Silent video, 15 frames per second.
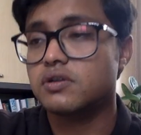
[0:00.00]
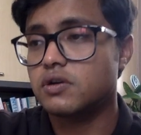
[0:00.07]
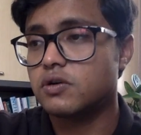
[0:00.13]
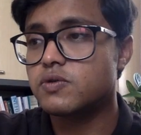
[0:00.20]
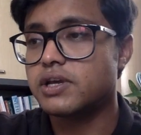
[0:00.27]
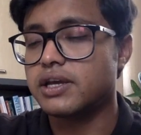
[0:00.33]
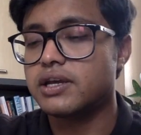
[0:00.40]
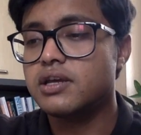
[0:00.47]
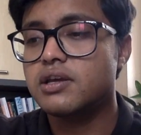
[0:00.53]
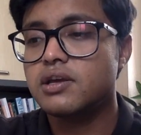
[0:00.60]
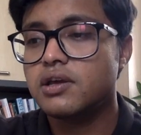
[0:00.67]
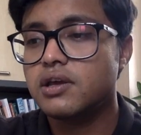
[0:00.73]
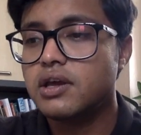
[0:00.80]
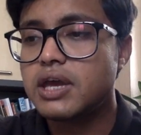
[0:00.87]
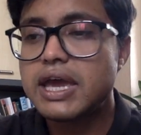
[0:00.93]
okay,
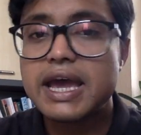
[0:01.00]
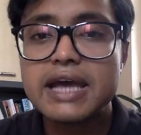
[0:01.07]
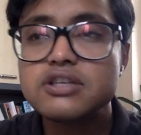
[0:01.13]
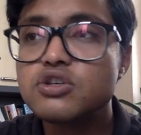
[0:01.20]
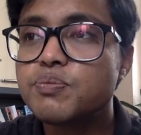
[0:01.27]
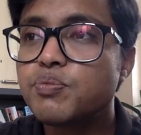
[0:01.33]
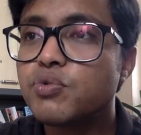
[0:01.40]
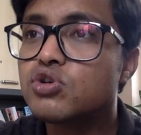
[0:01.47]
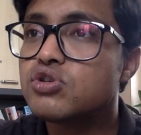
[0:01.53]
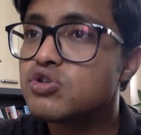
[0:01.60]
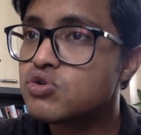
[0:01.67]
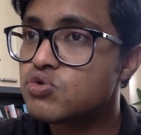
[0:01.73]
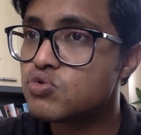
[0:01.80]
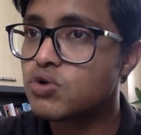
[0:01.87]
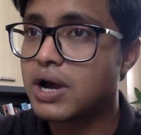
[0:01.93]
as opposed
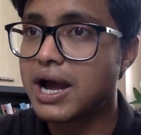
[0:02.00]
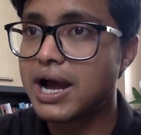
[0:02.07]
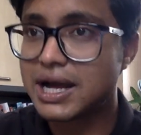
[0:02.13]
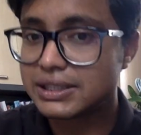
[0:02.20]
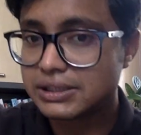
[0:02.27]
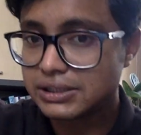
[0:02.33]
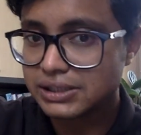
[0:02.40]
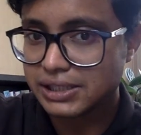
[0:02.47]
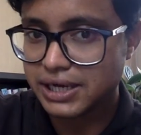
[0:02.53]
to other